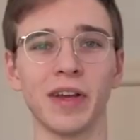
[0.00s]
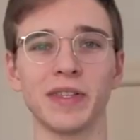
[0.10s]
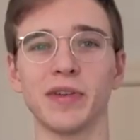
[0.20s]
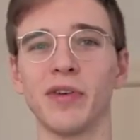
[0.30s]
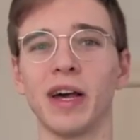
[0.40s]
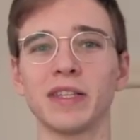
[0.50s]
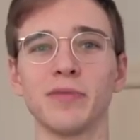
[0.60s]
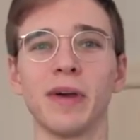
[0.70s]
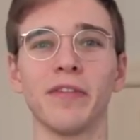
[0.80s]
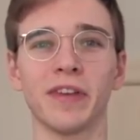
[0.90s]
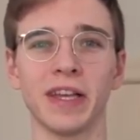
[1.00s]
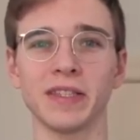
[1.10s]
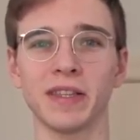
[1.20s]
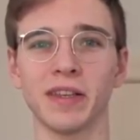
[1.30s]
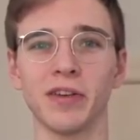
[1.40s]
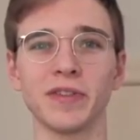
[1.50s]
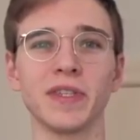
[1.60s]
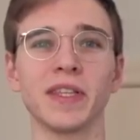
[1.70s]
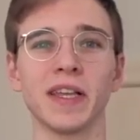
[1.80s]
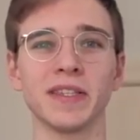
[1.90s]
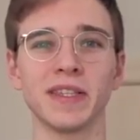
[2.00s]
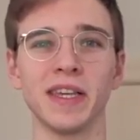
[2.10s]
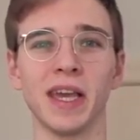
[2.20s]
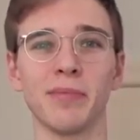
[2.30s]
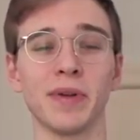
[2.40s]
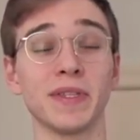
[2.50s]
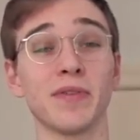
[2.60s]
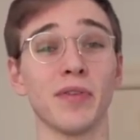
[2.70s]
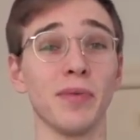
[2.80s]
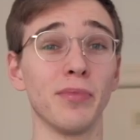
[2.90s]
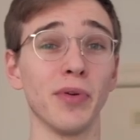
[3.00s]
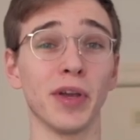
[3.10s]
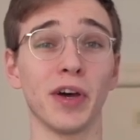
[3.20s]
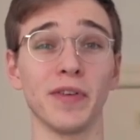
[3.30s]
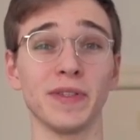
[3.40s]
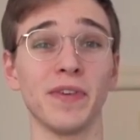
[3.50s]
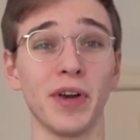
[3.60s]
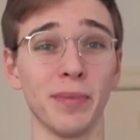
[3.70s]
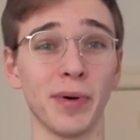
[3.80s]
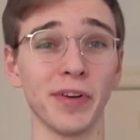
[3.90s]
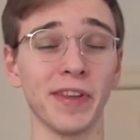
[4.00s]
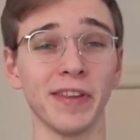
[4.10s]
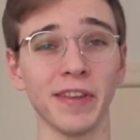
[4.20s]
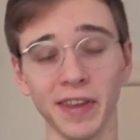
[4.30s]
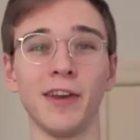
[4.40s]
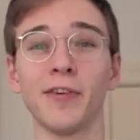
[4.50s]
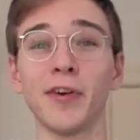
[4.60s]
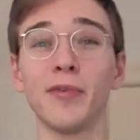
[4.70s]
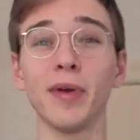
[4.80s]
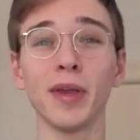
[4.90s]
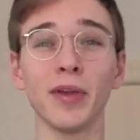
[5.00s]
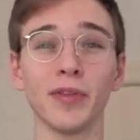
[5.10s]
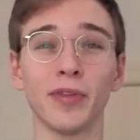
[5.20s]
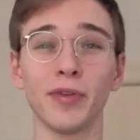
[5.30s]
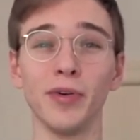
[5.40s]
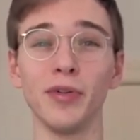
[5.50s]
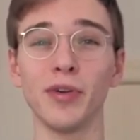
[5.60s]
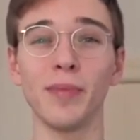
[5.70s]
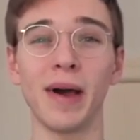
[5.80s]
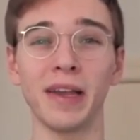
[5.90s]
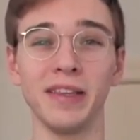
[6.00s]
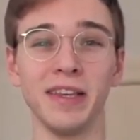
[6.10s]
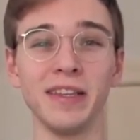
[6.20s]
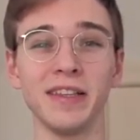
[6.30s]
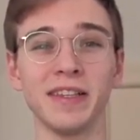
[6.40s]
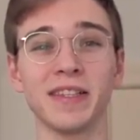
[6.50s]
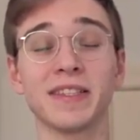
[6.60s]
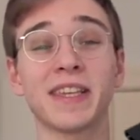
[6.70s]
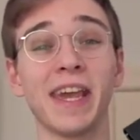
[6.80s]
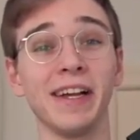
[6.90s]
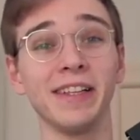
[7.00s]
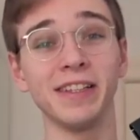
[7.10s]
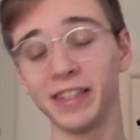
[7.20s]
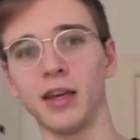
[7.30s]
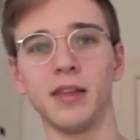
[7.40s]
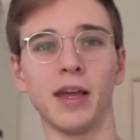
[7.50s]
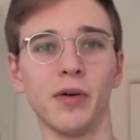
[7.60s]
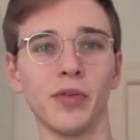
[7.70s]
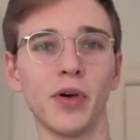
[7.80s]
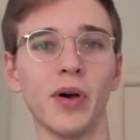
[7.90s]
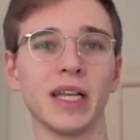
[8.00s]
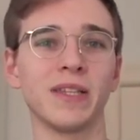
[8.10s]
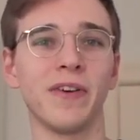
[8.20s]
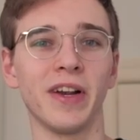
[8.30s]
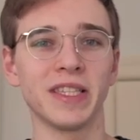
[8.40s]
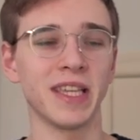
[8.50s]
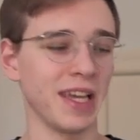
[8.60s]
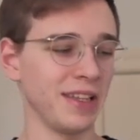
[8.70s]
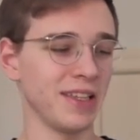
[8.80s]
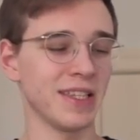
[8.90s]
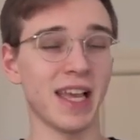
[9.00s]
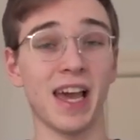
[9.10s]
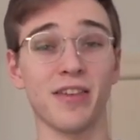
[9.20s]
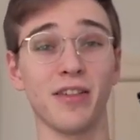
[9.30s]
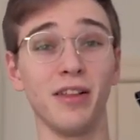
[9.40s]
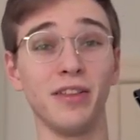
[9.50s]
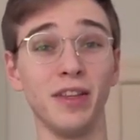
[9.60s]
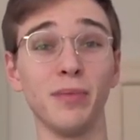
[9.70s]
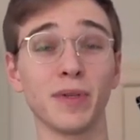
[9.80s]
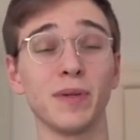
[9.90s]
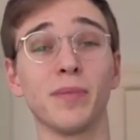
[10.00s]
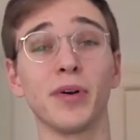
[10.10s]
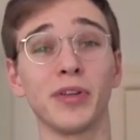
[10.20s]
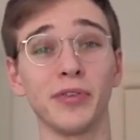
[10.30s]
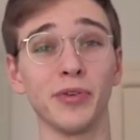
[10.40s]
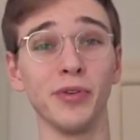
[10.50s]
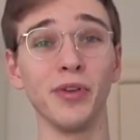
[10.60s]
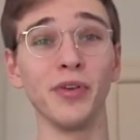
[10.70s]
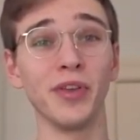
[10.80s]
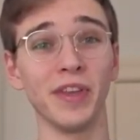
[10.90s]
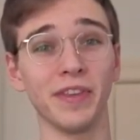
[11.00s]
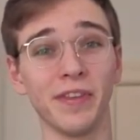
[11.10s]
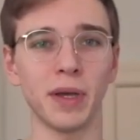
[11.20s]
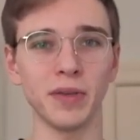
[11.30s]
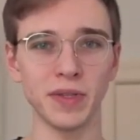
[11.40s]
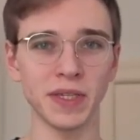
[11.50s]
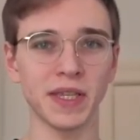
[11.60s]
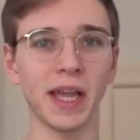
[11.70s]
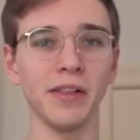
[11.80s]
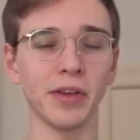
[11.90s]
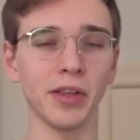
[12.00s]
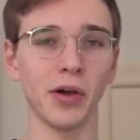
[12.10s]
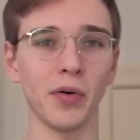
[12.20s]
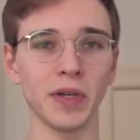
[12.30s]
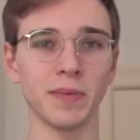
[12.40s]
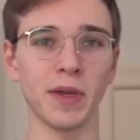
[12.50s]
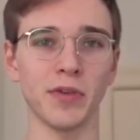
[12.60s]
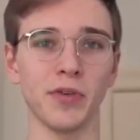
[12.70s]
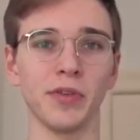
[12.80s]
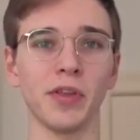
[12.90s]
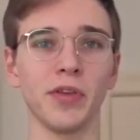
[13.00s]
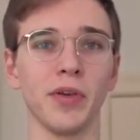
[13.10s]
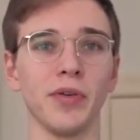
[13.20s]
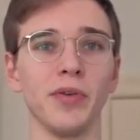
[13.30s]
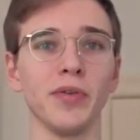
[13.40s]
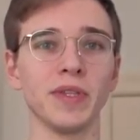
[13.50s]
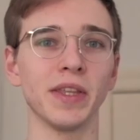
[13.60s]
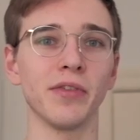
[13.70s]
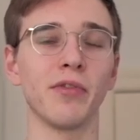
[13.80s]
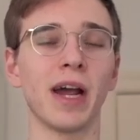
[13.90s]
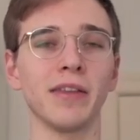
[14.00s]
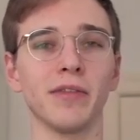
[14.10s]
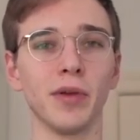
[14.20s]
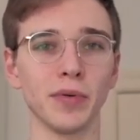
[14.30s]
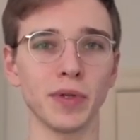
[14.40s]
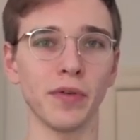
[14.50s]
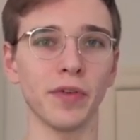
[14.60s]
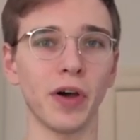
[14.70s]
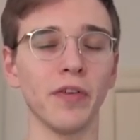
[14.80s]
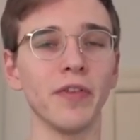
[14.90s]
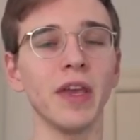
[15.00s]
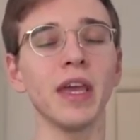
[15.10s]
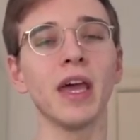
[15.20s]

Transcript: Okay, so as you might have guessed, consistency and precision in brewing coffee is very important. Therefore, a really good tool you might need is a scale. And I would go as far as saying this is actually the most important tool you need. By using scale, you can always make sure that you're using the right dose of coffee,